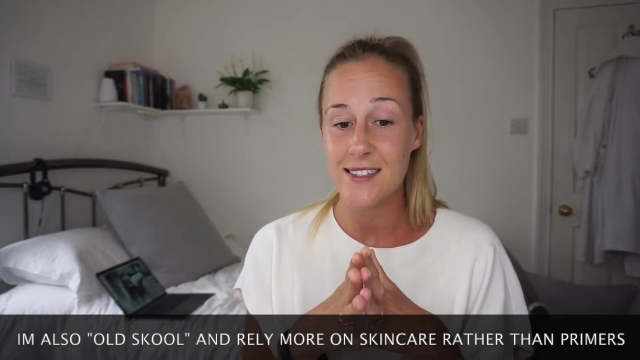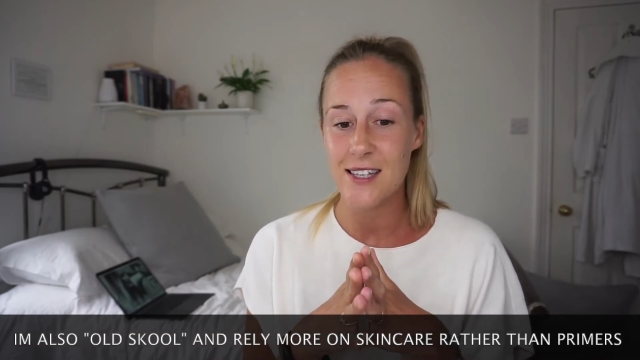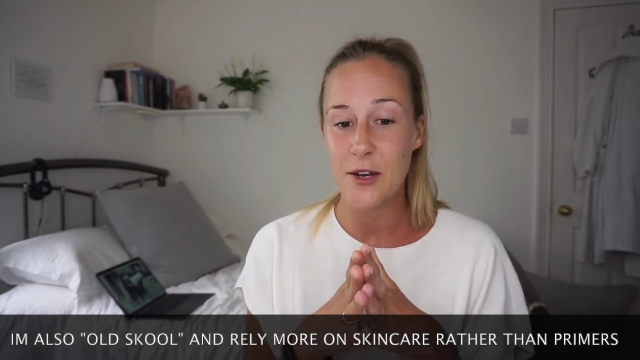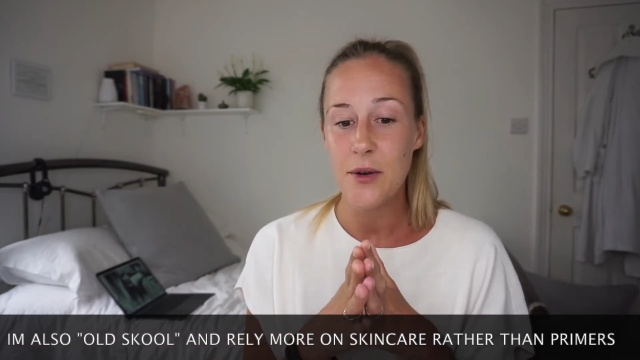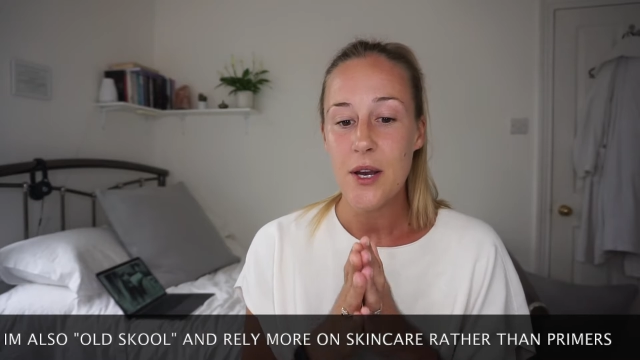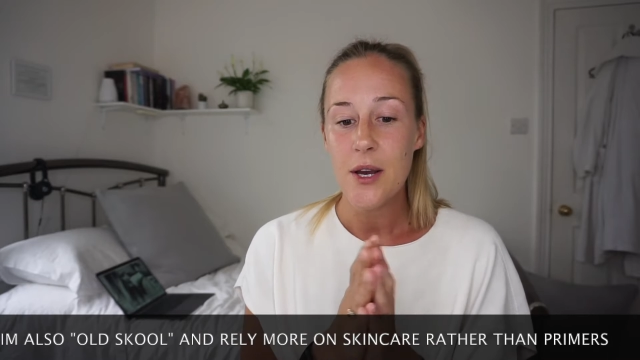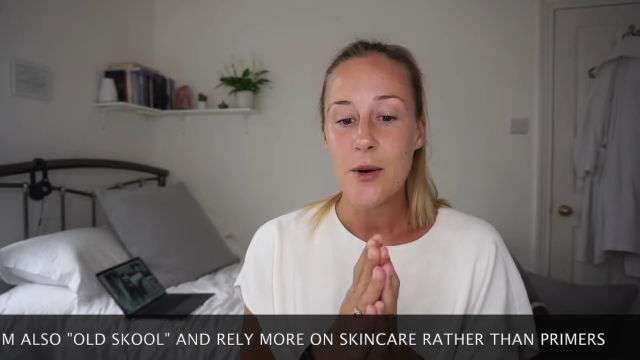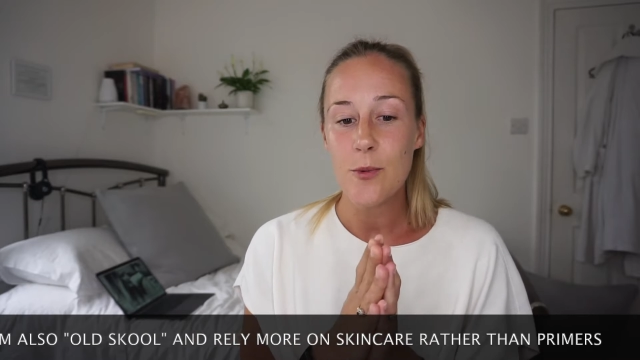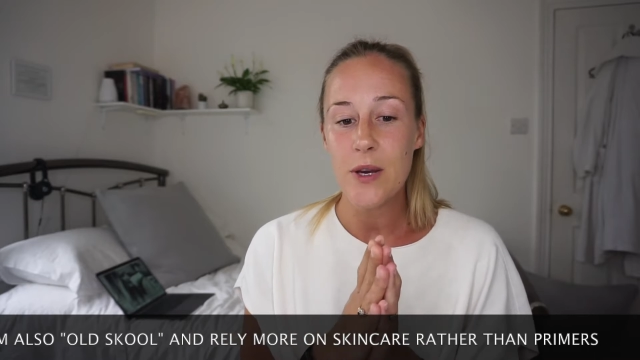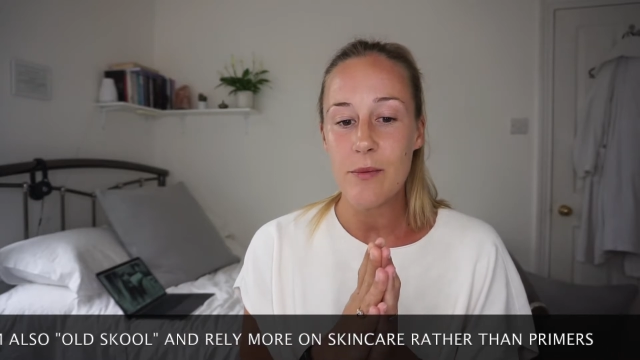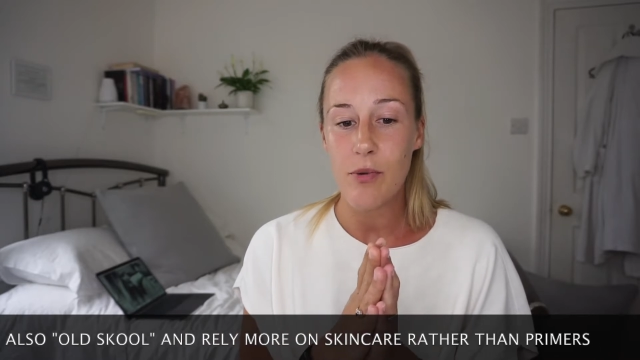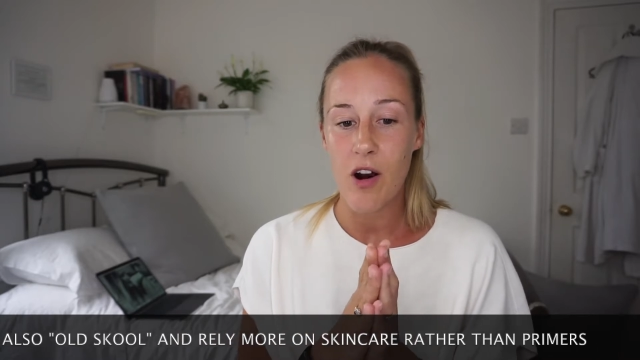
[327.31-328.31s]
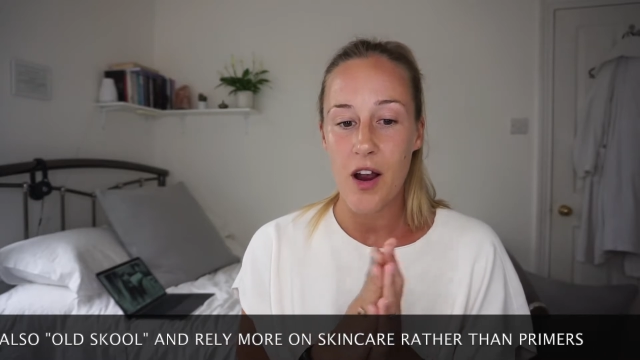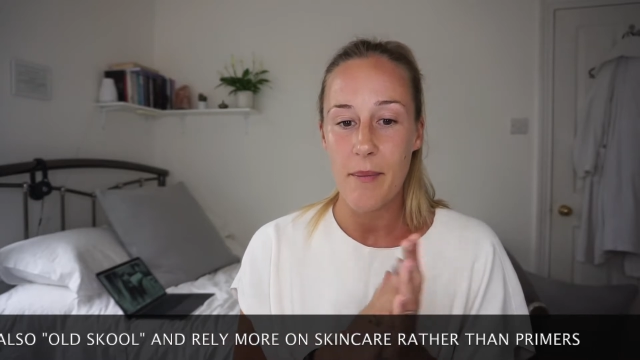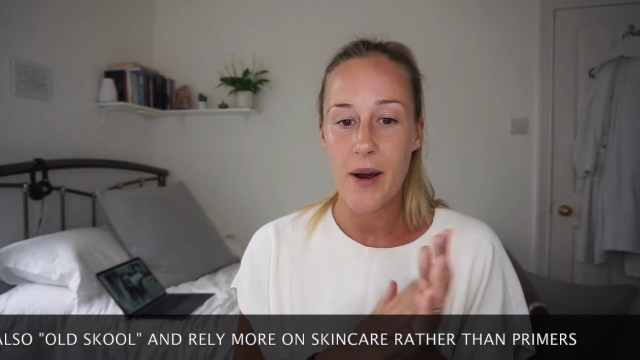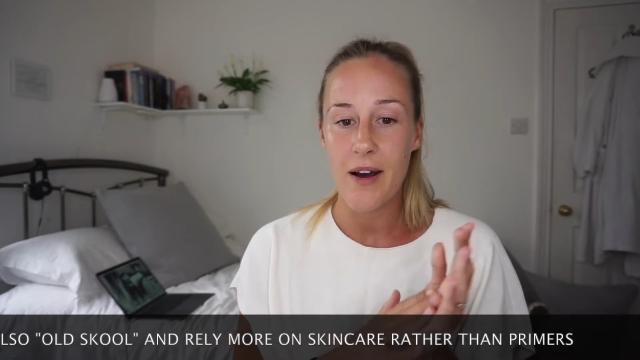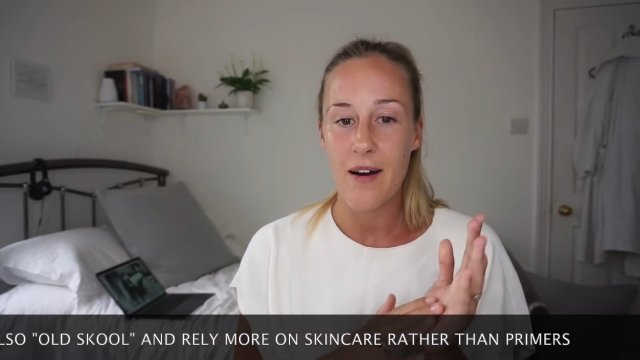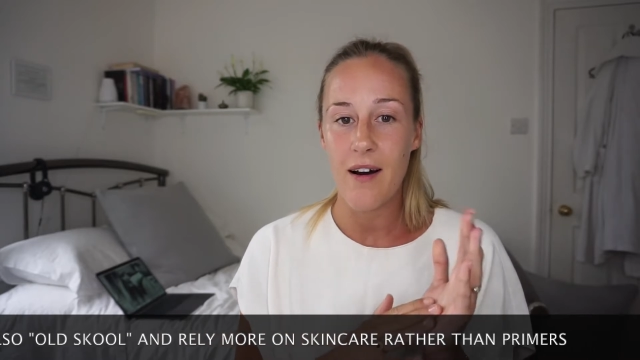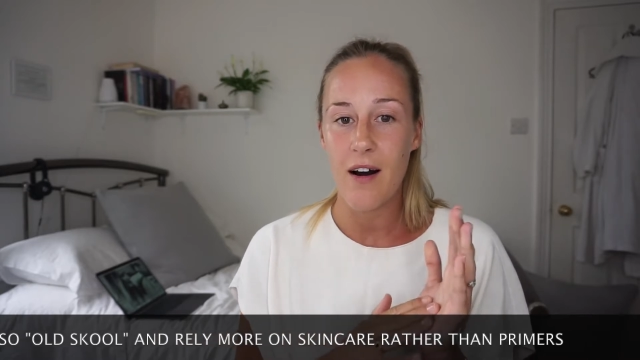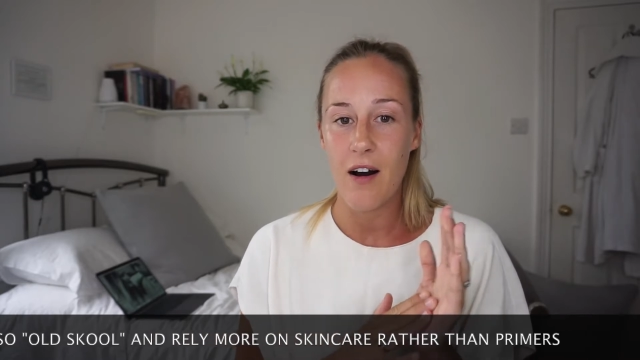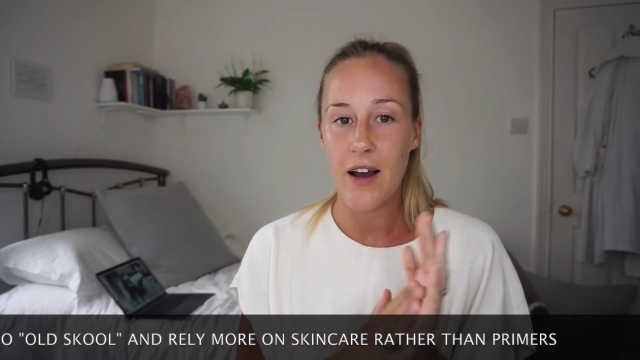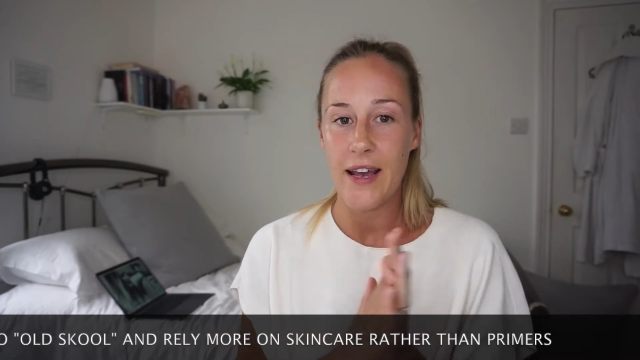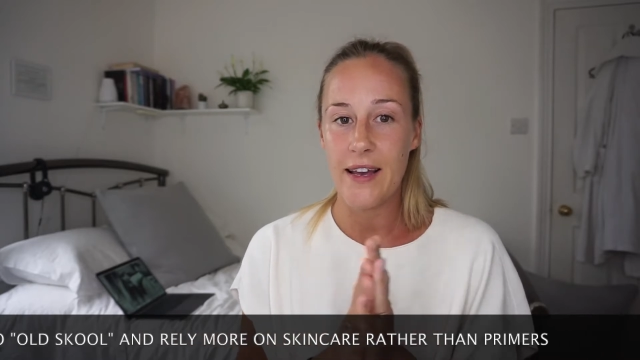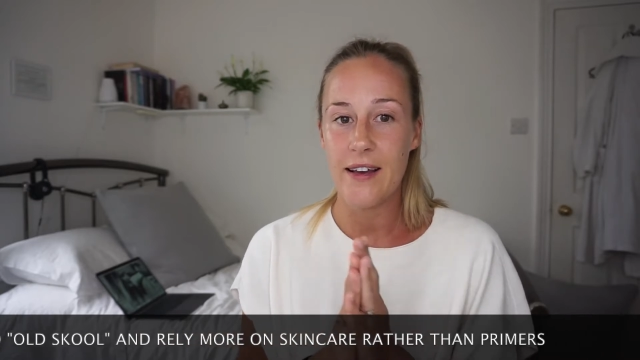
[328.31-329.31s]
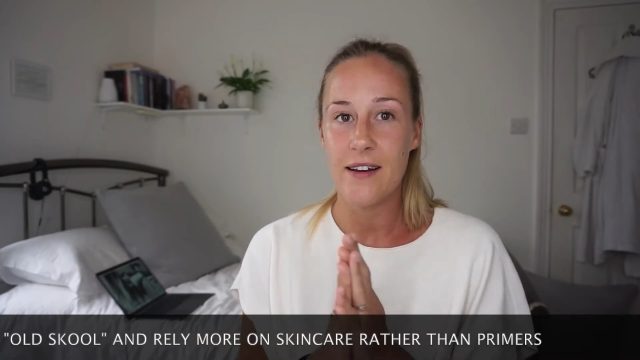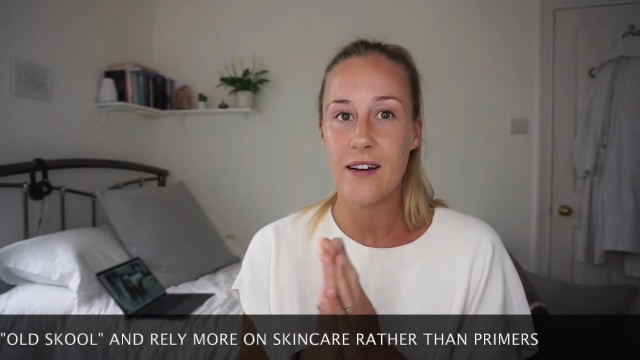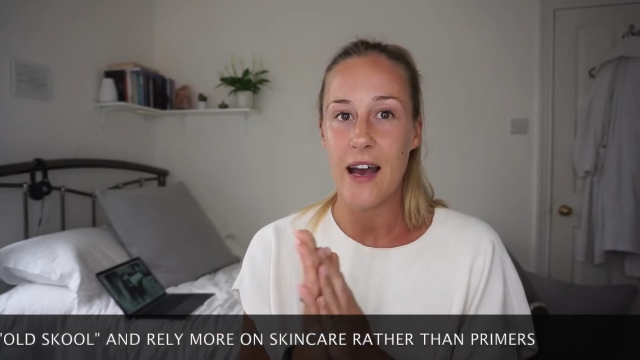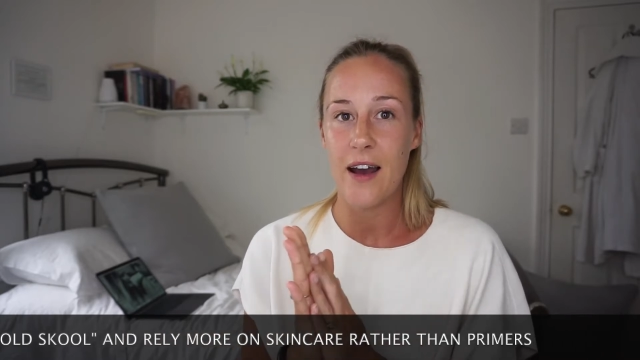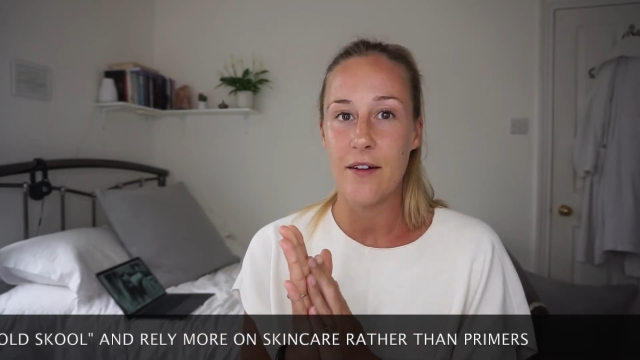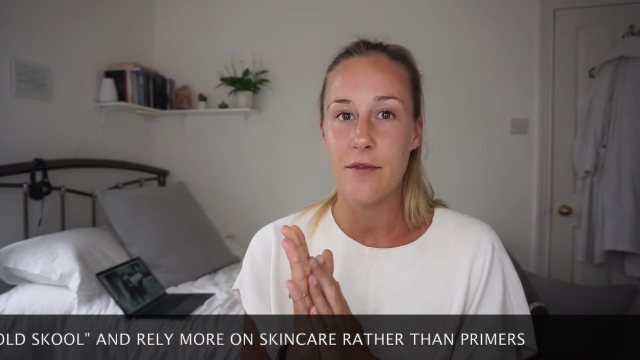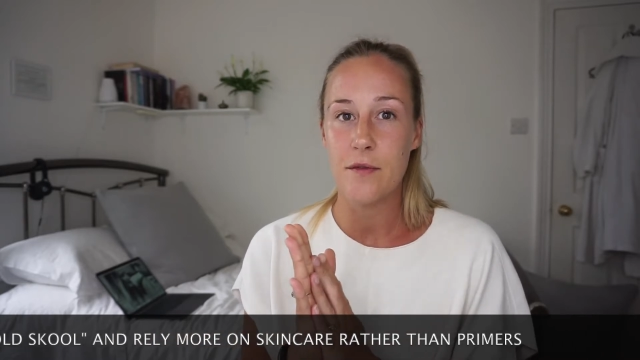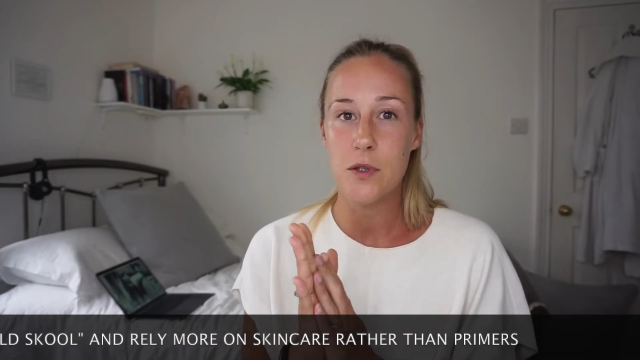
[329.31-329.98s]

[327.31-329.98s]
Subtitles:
So with a primer, I have